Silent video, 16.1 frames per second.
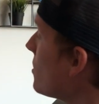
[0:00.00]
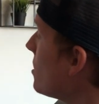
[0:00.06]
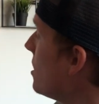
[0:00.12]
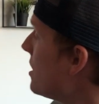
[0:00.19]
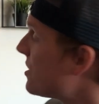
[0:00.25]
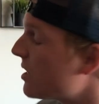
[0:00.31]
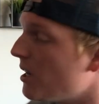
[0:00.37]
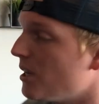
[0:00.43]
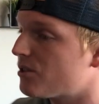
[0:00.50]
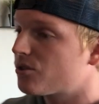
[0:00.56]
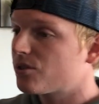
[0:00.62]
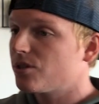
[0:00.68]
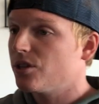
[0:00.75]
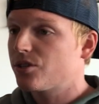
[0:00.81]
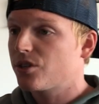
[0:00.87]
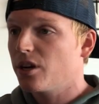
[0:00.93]

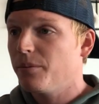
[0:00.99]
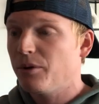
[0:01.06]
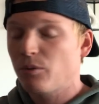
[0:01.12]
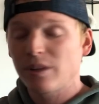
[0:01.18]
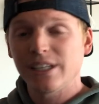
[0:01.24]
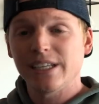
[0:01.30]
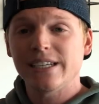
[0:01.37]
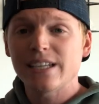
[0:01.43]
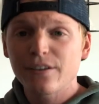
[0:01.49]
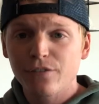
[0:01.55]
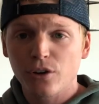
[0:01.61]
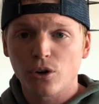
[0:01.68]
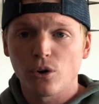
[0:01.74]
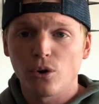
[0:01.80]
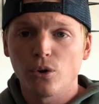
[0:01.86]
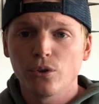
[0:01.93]
it's gonna be really
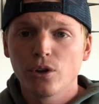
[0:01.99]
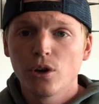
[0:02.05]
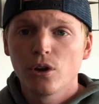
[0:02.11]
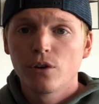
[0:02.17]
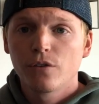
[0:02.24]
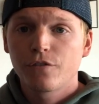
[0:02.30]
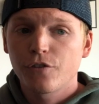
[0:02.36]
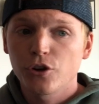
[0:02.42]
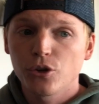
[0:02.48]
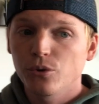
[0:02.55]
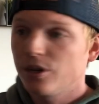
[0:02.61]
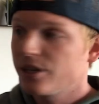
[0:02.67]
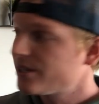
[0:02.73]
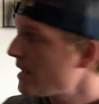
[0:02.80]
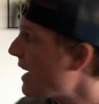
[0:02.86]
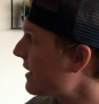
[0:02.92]
difficult for you
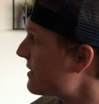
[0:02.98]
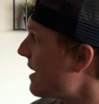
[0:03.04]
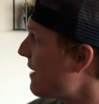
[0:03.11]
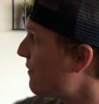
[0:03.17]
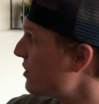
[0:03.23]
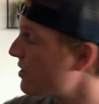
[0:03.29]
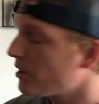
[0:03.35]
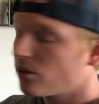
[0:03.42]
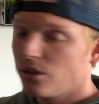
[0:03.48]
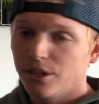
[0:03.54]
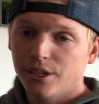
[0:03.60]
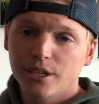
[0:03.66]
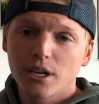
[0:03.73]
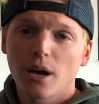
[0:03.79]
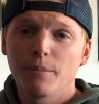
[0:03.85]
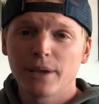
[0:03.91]
to text every single
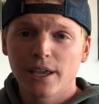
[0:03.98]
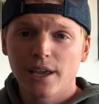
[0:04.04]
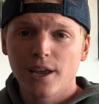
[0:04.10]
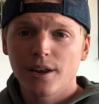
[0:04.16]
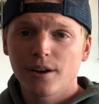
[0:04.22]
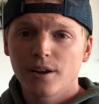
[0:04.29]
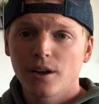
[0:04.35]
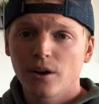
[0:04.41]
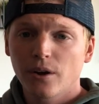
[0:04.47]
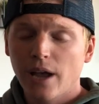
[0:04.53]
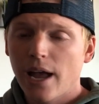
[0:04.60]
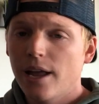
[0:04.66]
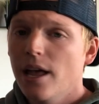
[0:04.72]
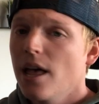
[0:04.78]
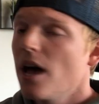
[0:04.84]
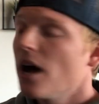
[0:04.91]
lead coming in,
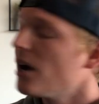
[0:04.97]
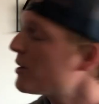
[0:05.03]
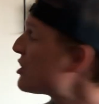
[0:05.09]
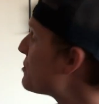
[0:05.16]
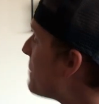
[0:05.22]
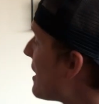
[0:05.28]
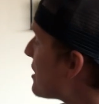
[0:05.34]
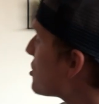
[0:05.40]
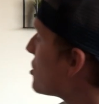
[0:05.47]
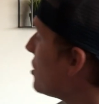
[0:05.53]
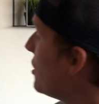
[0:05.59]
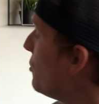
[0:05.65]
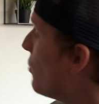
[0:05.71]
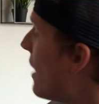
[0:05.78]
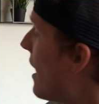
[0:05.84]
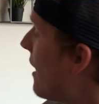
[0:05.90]
okay?
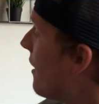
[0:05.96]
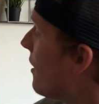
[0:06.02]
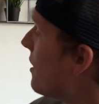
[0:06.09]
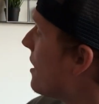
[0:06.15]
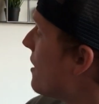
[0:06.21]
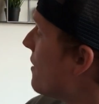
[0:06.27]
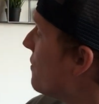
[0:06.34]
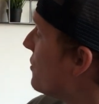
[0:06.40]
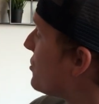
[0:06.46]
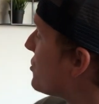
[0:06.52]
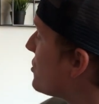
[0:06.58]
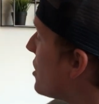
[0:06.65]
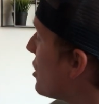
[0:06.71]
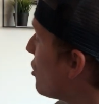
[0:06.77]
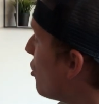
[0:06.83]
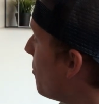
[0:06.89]
Especially when the
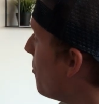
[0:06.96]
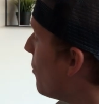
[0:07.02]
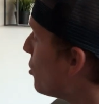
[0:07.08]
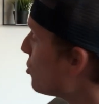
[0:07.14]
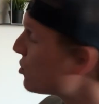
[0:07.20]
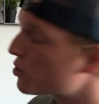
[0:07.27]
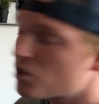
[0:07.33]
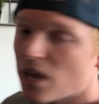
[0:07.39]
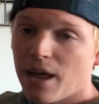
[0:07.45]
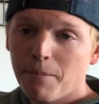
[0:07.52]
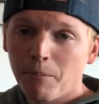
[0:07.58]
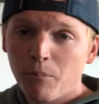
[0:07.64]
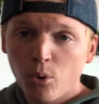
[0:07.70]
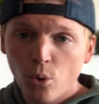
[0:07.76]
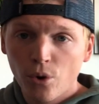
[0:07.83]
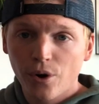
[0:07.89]
single most
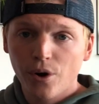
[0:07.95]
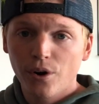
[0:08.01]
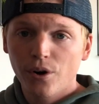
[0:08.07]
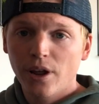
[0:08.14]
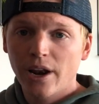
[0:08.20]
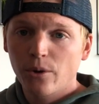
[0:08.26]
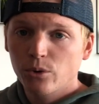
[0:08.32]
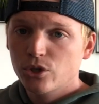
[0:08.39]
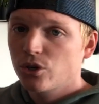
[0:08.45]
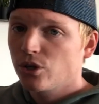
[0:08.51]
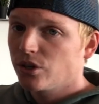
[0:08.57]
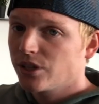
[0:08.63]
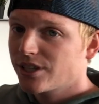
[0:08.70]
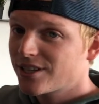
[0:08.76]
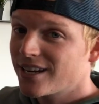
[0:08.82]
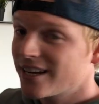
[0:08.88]
important, and I want you to
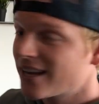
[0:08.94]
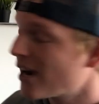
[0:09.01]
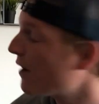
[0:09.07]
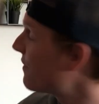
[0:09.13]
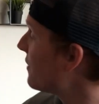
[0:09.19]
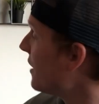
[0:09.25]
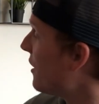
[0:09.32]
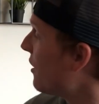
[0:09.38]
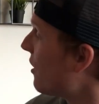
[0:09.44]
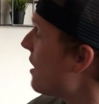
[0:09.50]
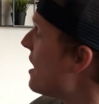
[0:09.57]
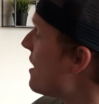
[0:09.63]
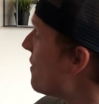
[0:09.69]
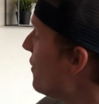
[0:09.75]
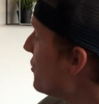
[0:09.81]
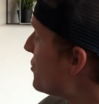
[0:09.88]
listen carefully here,
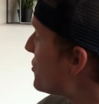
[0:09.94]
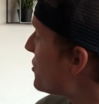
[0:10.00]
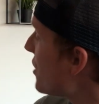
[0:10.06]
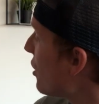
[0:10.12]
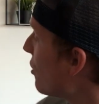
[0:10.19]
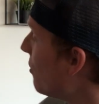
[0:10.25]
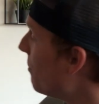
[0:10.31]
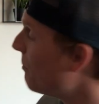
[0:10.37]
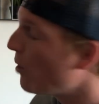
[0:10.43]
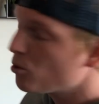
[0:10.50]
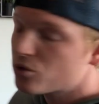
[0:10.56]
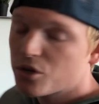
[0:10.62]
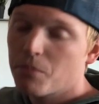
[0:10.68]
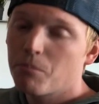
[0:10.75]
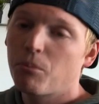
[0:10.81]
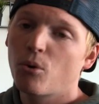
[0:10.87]
the single
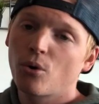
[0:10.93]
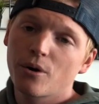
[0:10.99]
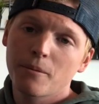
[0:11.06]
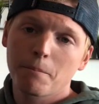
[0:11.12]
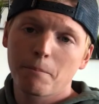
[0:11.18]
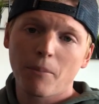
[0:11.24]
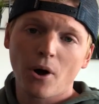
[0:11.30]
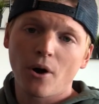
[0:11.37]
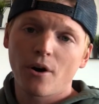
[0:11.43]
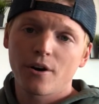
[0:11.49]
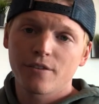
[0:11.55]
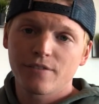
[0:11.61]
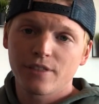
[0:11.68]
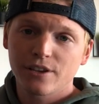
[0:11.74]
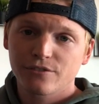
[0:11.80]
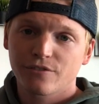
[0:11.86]
most important part
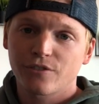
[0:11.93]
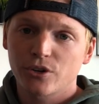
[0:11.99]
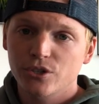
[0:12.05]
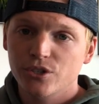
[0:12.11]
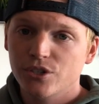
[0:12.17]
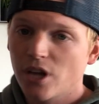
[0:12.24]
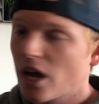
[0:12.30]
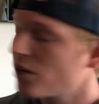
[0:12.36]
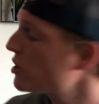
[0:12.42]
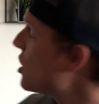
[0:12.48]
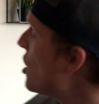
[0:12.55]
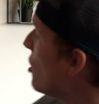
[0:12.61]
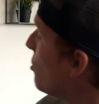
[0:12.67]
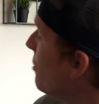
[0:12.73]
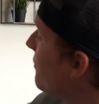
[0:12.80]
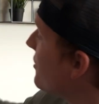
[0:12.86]
of this first touch,
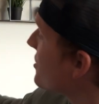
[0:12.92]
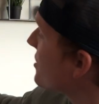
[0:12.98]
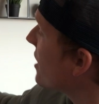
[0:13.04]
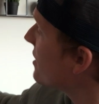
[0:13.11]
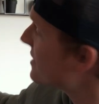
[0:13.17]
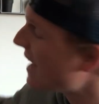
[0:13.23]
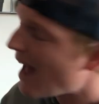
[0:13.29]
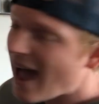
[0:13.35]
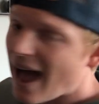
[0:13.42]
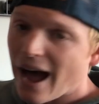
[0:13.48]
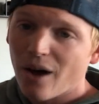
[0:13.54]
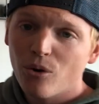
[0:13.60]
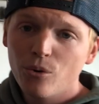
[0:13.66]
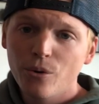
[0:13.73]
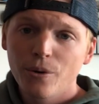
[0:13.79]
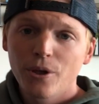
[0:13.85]
we've discussed
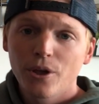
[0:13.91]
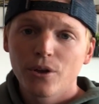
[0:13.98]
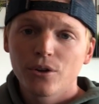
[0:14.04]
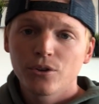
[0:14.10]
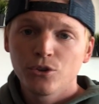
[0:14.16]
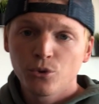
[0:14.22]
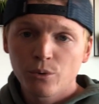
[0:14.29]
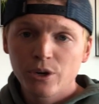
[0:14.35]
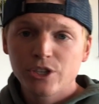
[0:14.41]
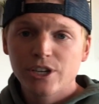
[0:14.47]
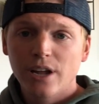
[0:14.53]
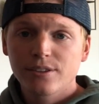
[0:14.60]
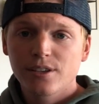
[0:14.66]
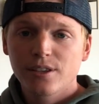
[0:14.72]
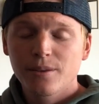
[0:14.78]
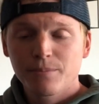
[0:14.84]
how you reach
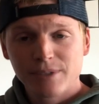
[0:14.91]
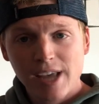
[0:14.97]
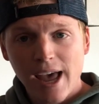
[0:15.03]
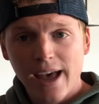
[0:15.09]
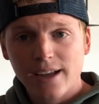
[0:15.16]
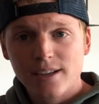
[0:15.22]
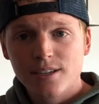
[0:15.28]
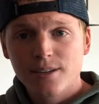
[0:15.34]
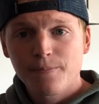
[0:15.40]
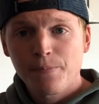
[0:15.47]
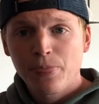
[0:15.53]
out to them, text.